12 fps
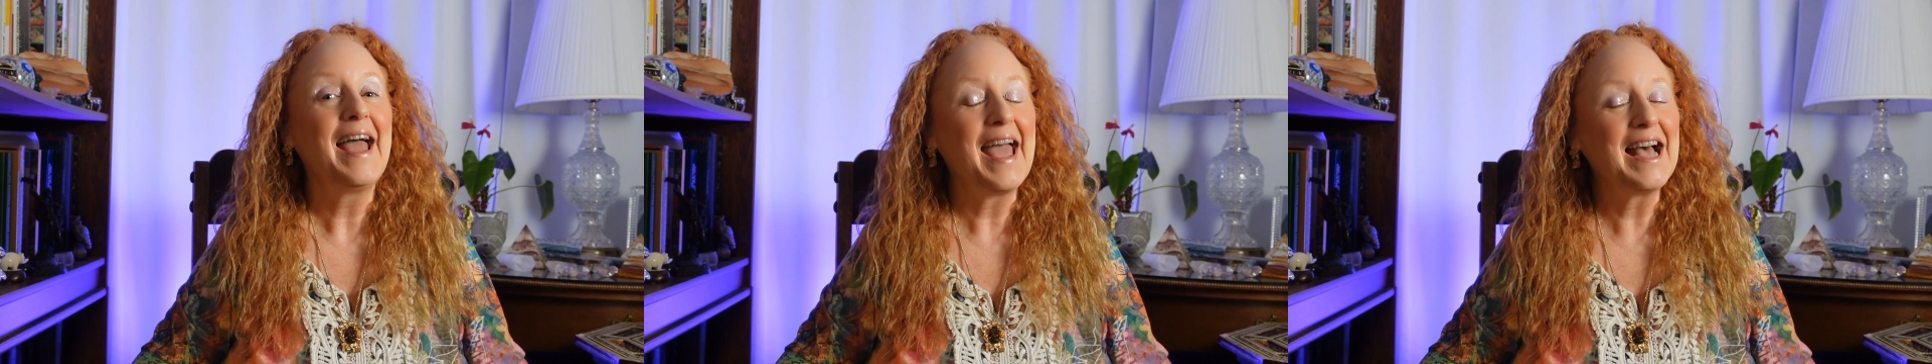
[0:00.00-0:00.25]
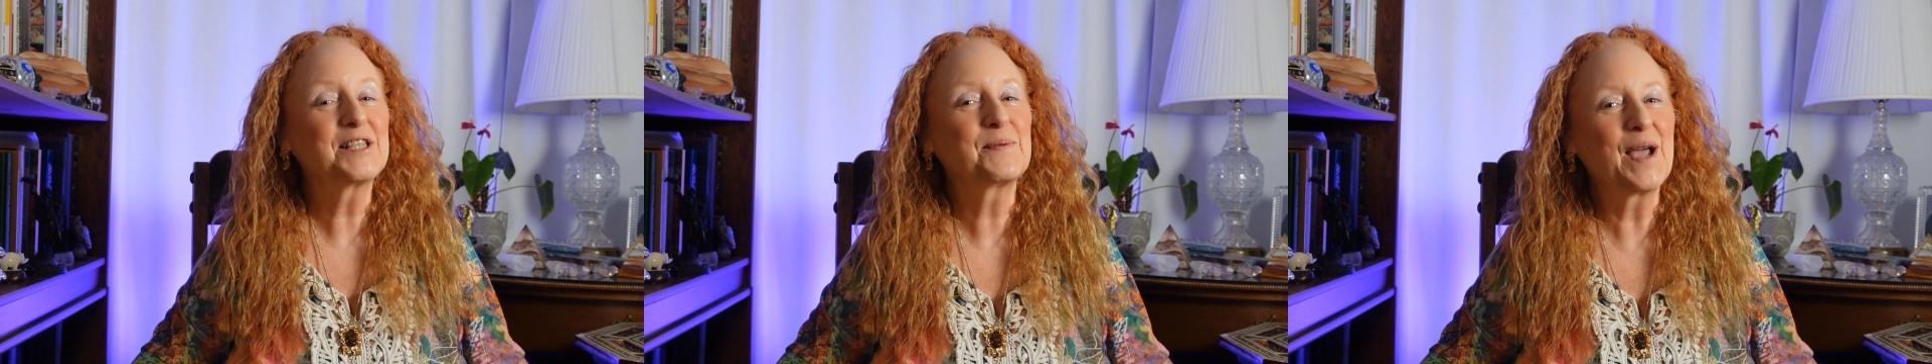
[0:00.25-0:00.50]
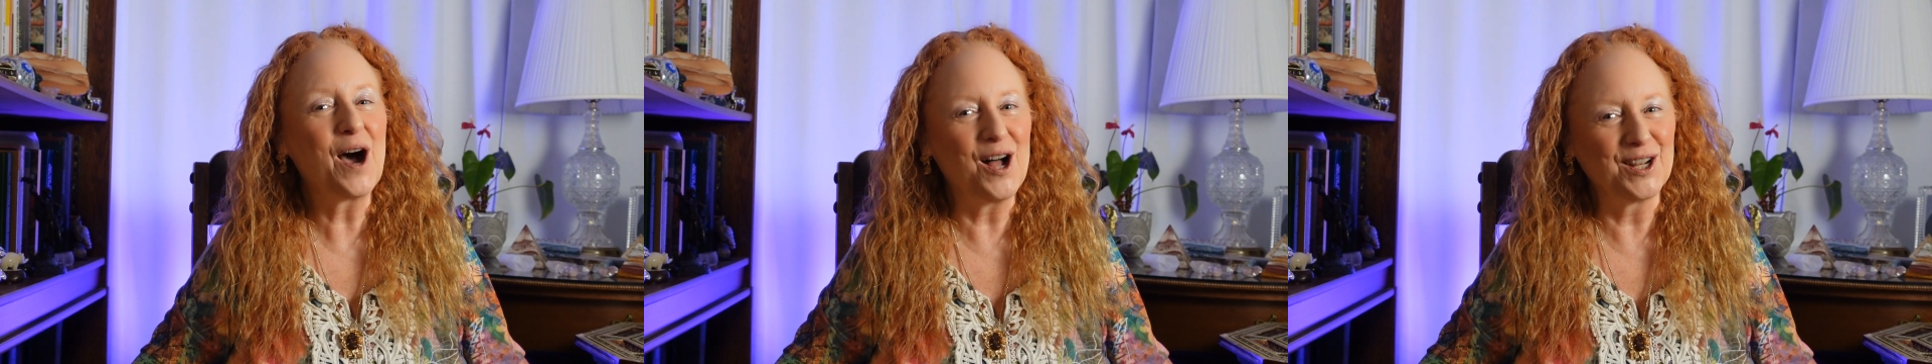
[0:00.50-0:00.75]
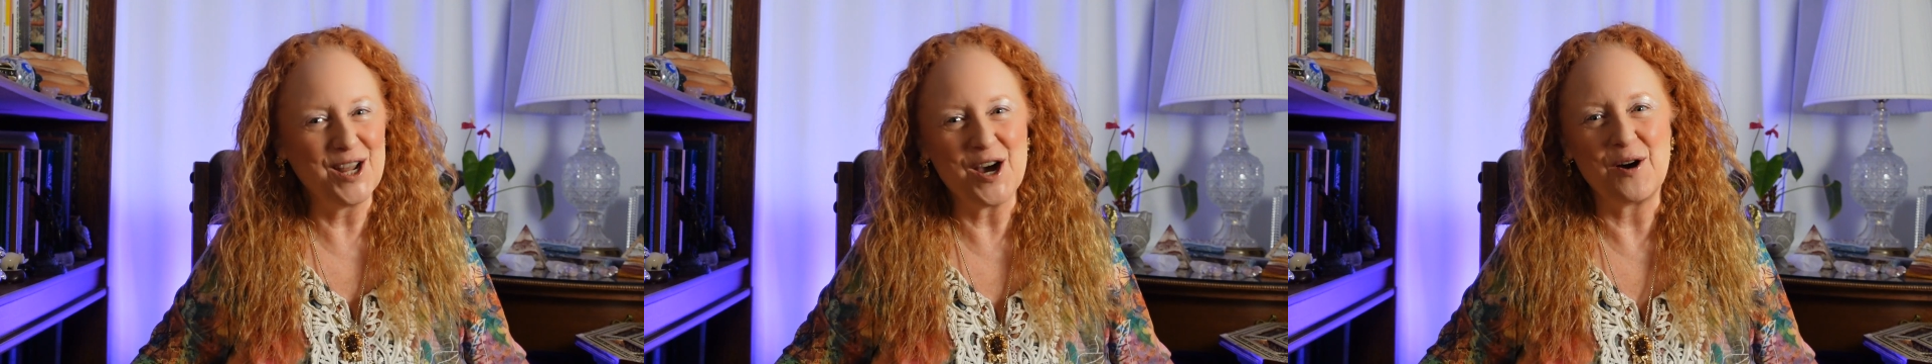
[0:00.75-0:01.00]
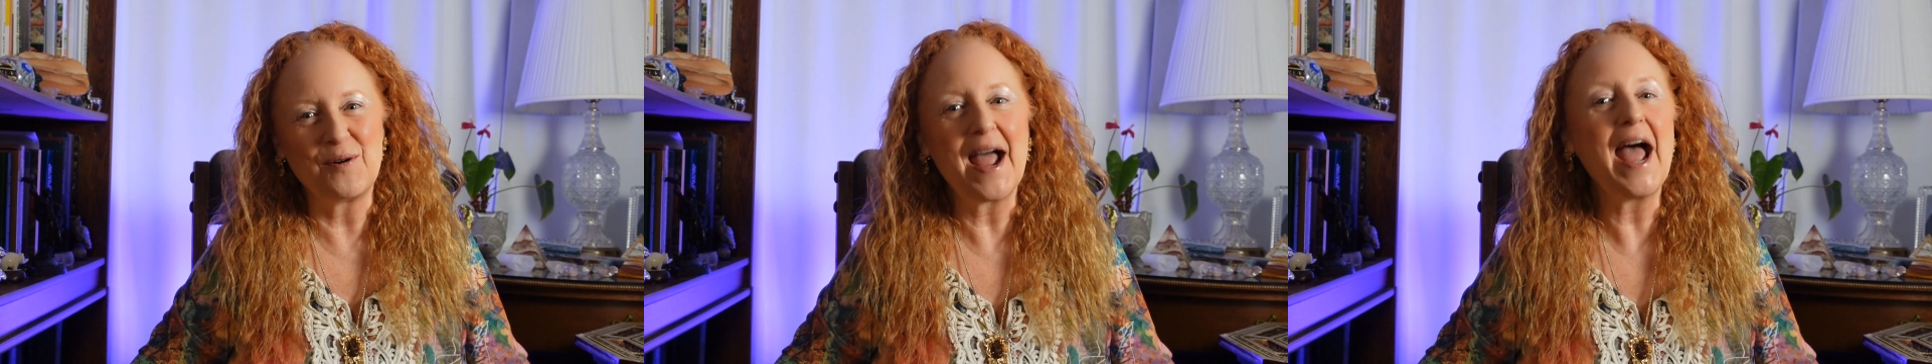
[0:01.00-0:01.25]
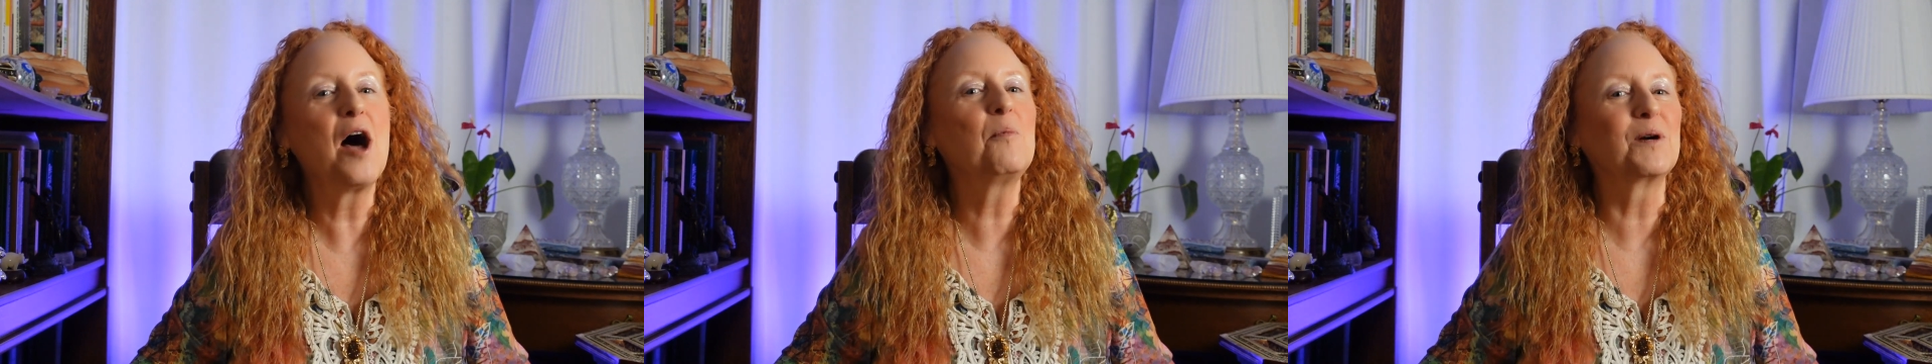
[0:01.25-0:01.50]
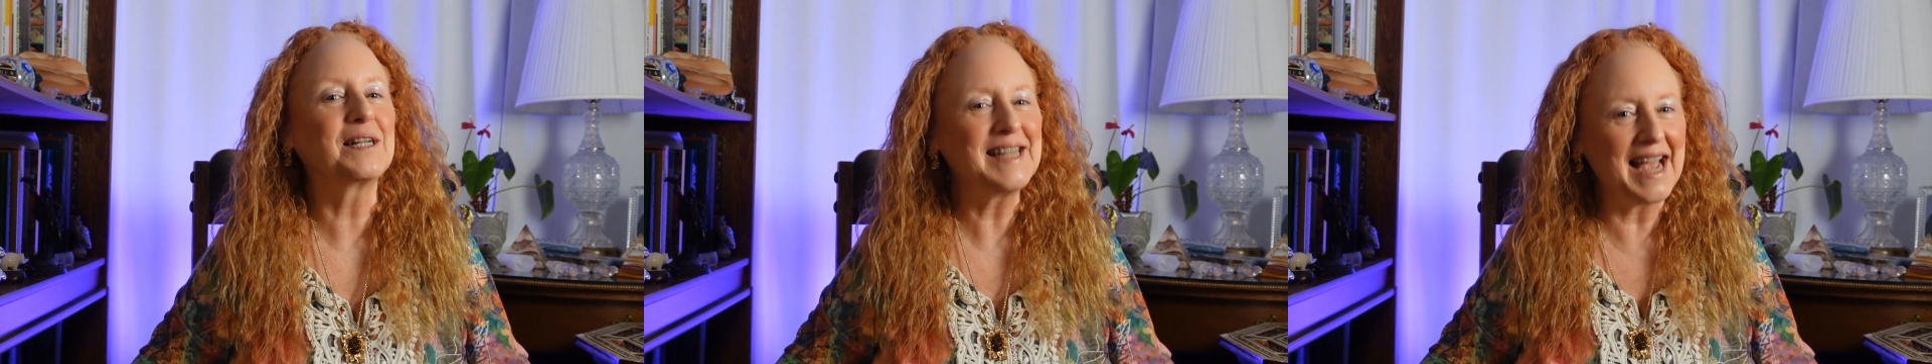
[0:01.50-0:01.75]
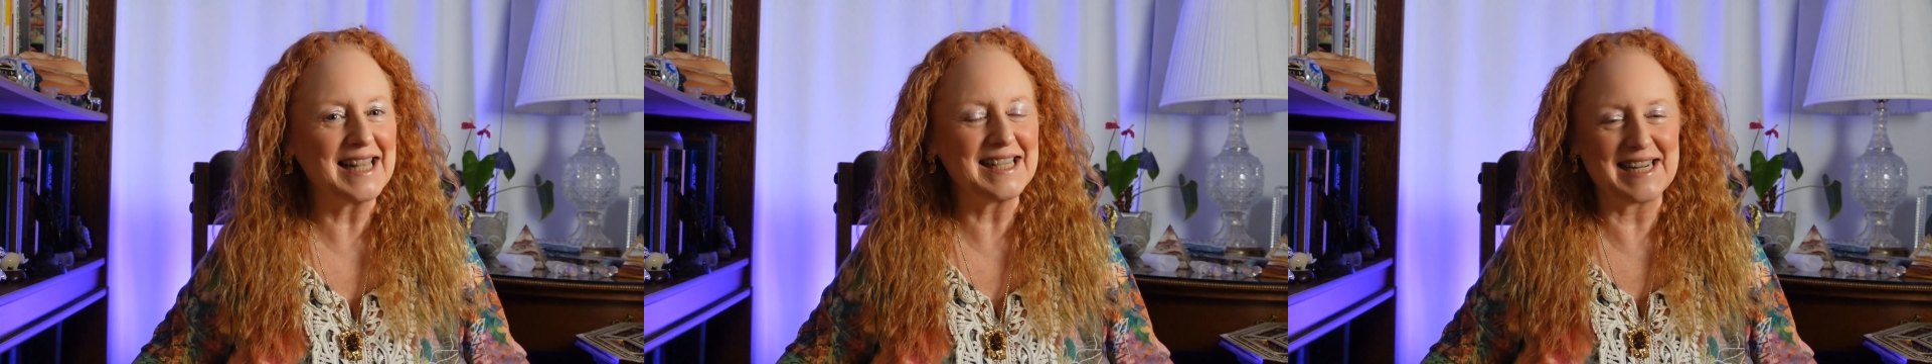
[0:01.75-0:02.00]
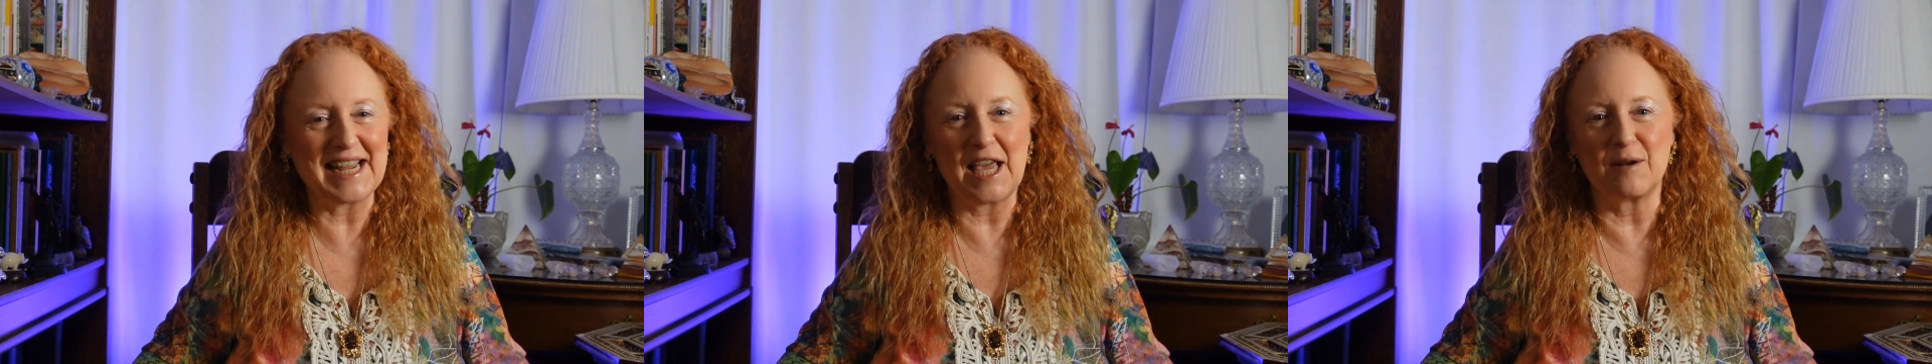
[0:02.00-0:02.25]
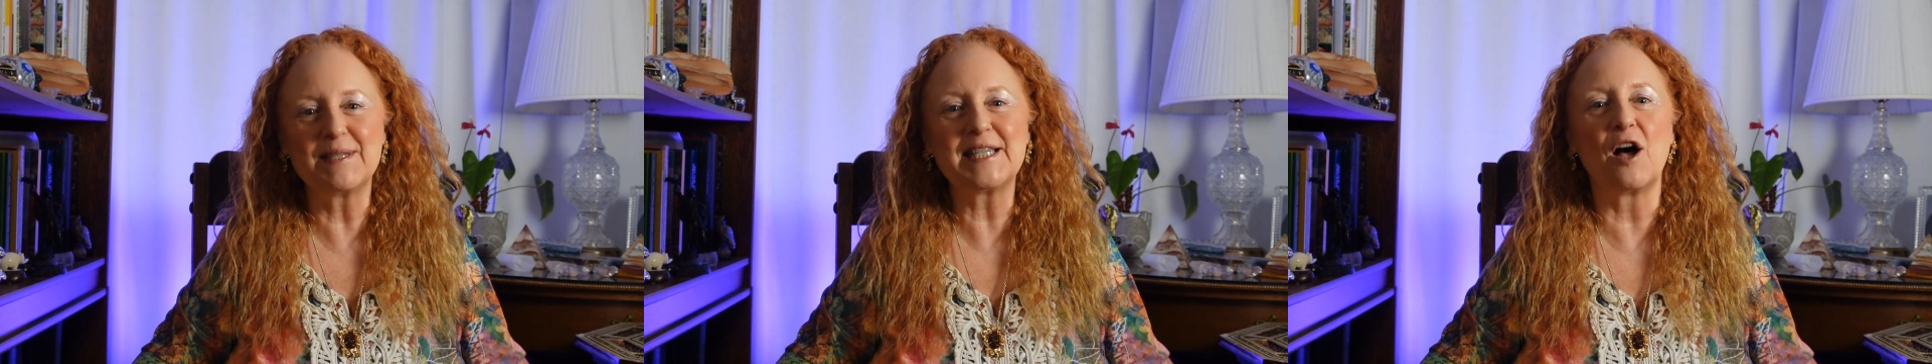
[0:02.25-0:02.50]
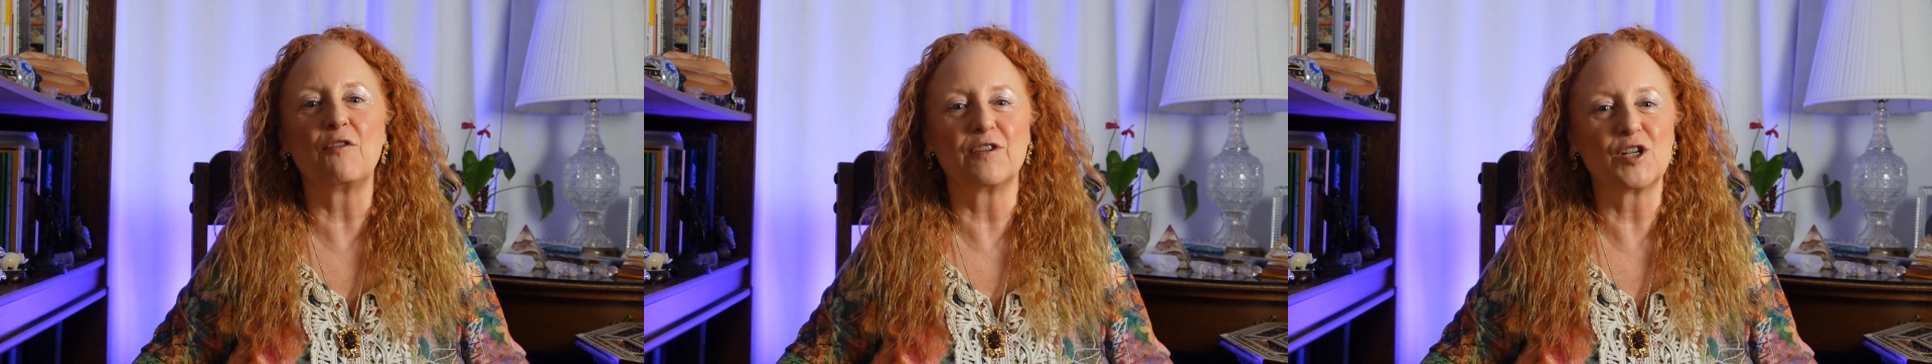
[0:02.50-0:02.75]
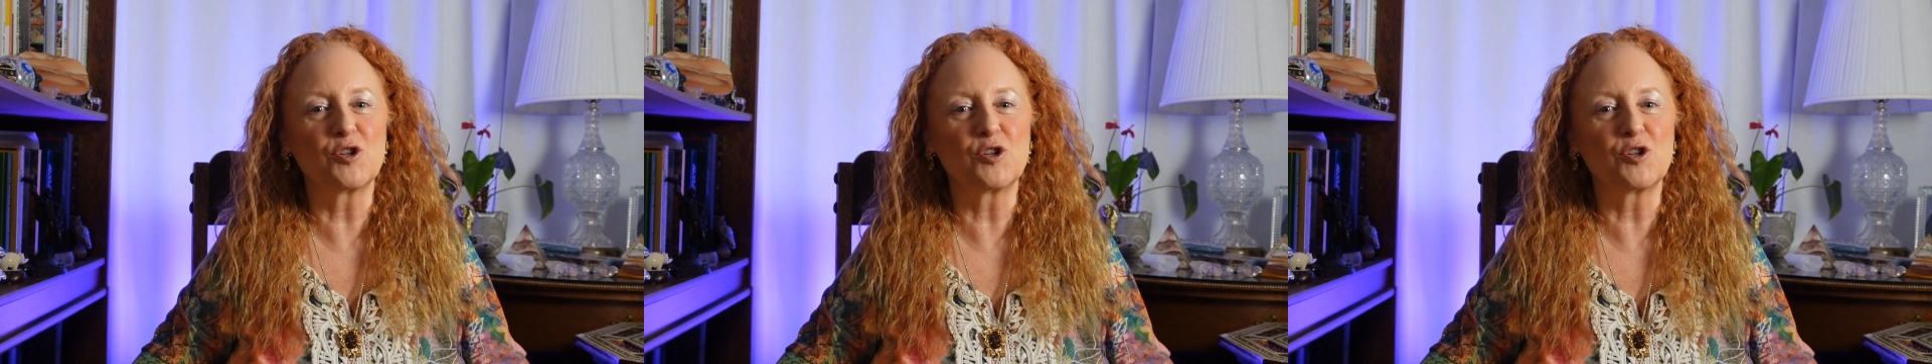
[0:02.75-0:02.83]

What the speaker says: As we all know, Albert tends to get himself in